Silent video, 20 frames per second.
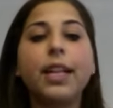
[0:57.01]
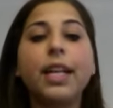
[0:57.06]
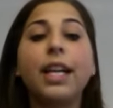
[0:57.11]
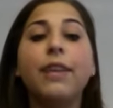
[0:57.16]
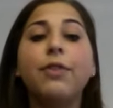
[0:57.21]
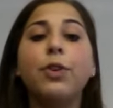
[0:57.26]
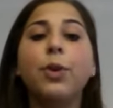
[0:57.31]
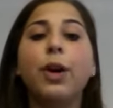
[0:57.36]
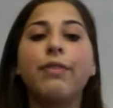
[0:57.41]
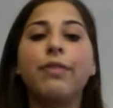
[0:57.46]

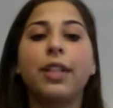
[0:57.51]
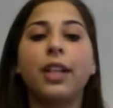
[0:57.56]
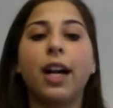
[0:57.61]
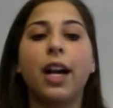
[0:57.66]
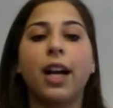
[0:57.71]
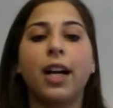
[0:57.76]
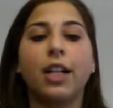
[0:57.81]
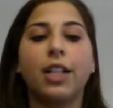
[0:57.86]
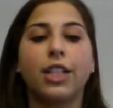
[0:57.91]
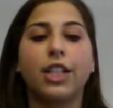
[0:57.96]
If you have
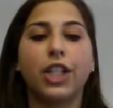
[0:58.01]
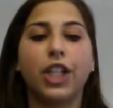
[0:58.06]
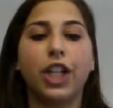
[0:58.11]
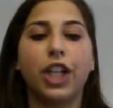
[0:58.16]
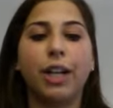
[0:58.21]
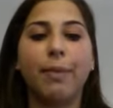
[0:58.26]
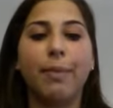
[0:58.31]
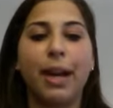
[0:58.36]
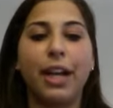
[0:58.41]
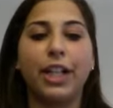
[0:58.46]
a
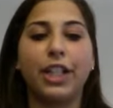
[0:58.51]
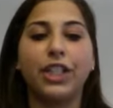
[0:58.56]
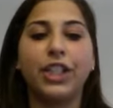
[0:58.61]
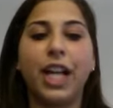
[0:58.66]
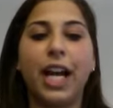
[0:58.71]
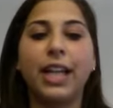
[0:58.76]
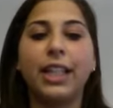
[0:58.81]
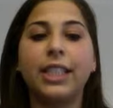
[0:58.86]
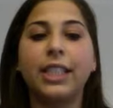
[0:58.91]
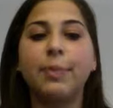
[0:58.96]
concern about your
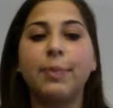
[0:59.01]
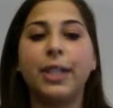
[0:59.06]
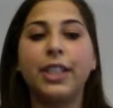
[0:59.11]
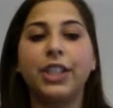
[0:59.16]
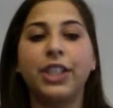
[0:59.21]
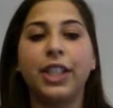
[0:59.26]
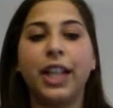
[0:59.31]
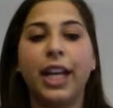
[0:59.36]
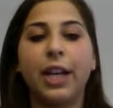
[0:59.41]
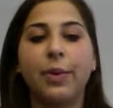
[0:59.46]
child's
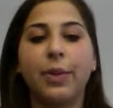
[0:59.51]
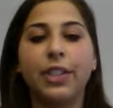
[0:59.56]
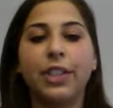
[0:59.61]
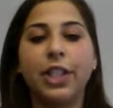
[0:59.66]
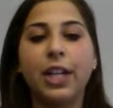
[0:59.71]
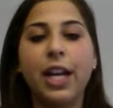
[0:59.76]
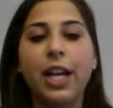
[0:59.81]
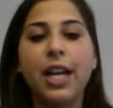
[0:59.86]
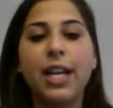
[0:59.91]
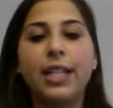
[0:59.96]
speech and
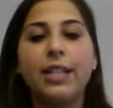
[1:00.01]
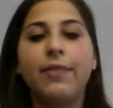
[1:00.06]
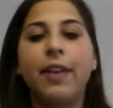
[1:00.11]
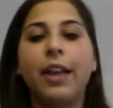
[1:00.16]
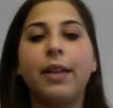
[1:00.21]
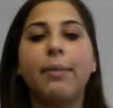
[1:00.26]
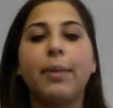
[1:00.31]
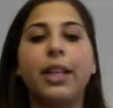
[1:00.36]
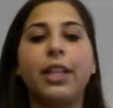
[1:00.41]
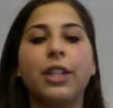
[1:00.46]
language
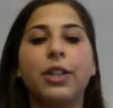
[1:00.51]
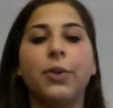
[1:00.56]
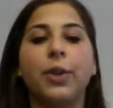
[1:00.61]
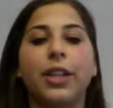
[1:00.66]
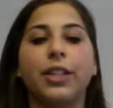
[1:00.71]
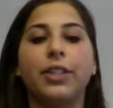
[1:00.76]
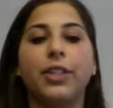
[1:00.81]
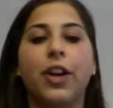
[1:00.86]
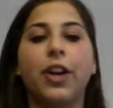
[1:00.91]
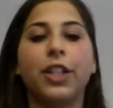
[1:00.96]
development, you
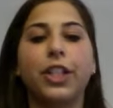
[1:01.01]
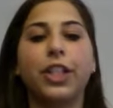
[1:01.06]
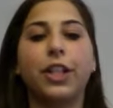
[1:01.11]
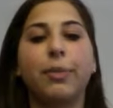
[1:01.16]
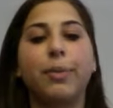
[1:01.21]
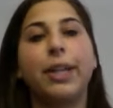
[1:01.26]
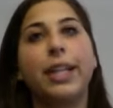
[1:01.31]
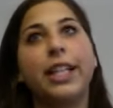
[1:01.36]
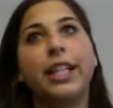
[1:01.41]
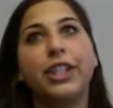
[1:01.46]
can talk to your
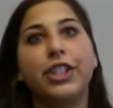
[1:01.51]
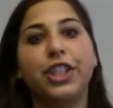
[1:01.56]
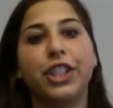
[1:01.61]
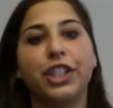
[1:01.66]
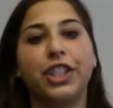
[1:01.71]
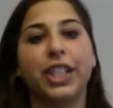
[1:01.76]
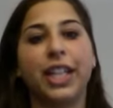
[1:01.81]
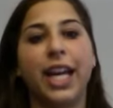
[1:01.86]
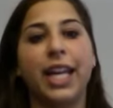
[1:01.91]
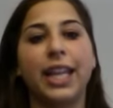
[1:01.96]

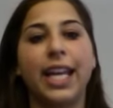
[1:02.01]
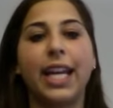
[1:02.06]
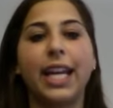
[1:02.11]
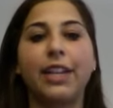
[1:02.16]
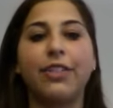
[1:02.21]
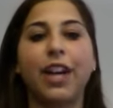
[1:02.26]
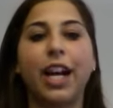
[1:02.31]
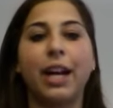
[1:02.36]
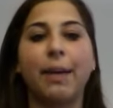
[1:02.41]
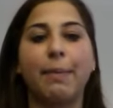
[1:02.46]
pediatrician, and they
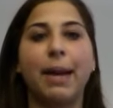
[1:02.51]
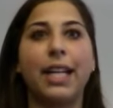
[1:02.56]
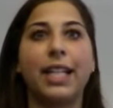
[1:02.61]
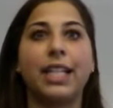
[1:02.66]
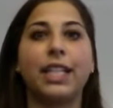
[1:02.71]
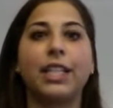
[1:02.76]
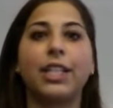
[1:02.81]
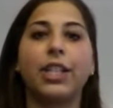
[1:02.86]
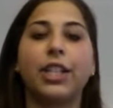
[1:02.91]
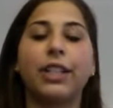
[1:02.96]
can recommend
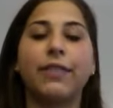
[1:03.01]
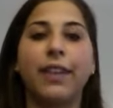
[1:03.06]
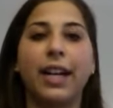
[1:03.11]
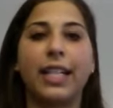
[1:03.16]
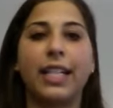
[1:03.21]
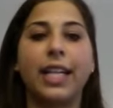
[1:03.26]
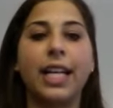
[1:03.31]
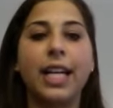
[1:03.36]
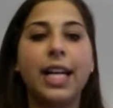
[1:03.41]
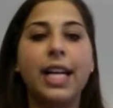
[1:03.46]
a
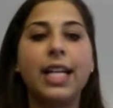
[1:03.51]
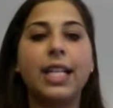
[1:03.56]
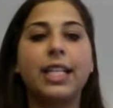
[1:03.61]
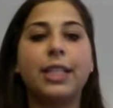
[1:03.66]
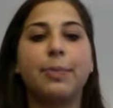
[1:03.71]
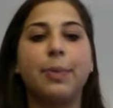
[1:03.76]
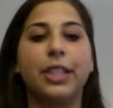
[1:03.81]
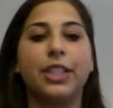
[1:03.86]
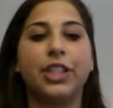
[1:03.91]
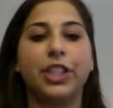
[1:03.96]
certified
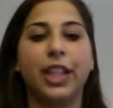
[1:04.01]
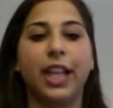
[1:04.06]
speech and